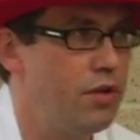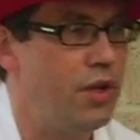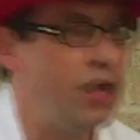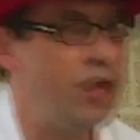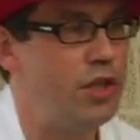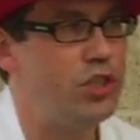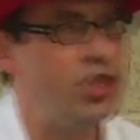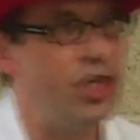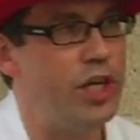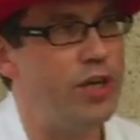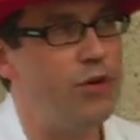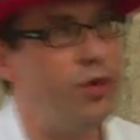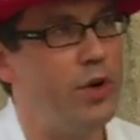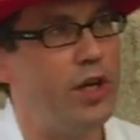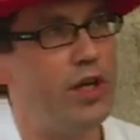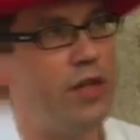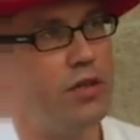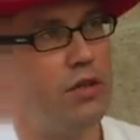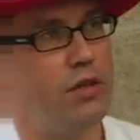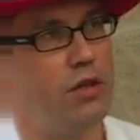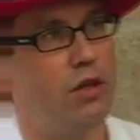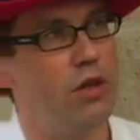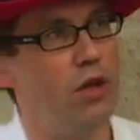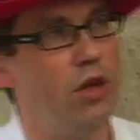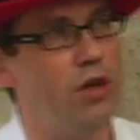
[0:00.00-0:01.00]
They generate
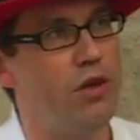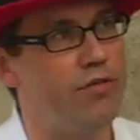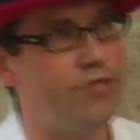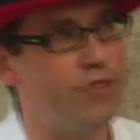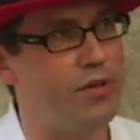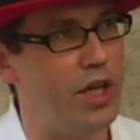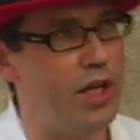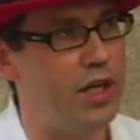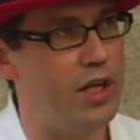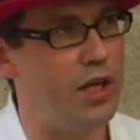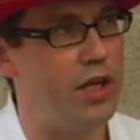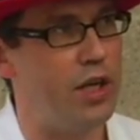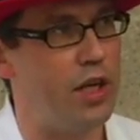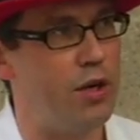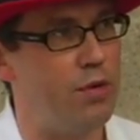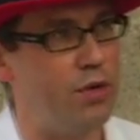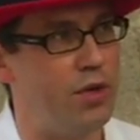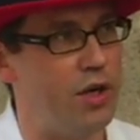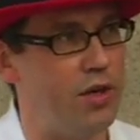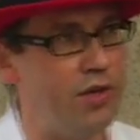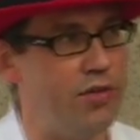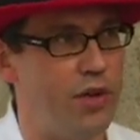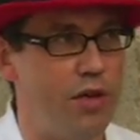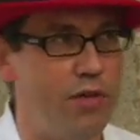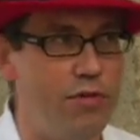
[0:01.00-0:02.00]
a lot of data
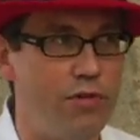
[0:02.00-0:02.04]
nowadays.